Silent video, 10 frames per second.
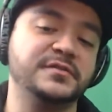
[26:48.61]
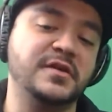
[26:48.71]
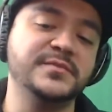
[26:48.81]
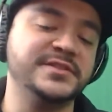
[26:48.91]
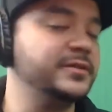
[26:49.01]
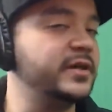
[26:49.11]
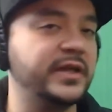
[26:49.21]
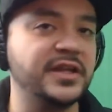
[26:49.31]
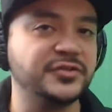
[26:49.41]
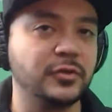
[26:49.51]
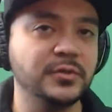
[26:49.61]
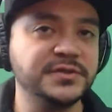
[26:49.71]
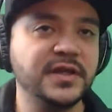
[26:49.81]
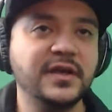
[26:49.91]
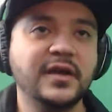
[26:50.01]
If I'm just looking at his
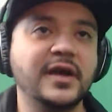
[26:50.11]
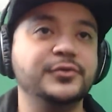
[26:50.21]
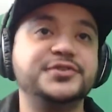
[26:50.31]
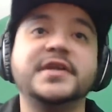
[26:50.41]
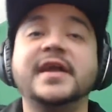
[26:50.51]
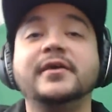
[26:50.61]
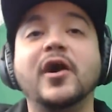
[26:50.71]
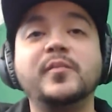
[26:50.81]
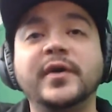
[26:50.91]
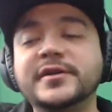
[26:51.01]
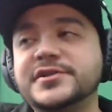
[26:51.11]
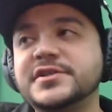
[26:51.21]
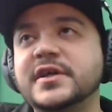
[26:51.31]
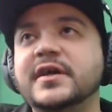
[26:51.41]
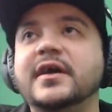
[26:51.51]
normals, I do standing hard
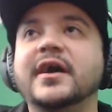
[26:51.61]
punch,